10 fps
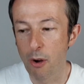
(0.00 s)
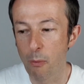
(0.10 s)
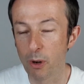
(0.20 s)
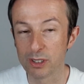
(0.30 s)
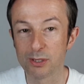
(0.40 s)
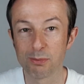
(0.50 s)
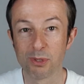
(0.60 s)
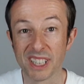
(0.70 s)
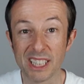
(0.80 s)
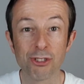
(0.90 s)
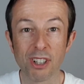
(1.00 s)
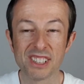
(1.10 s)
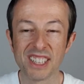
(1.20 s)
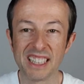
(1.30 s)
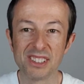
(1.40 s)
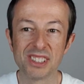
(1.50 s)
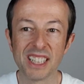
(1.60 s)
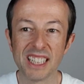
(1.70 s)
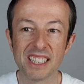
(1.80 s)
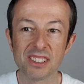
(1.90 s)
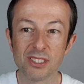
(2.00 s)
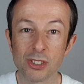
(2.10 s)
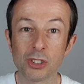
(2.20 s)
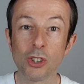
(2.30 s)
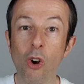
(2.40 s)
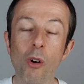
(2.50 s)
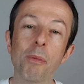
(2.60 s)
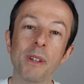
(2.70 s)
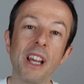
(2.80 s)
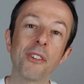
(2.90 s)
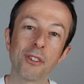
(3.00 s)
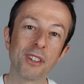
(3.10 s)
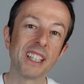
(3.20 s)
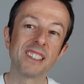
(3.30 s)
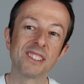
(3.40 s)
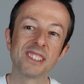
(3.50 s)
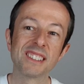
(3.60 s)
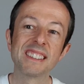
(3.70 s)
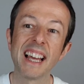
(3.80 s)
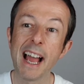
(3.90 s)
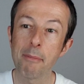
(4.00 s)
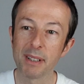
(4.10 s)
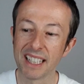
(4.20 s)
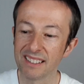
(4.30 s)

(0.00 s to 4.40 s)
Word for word: what's really interesting is that it doesn't stop the other things happening.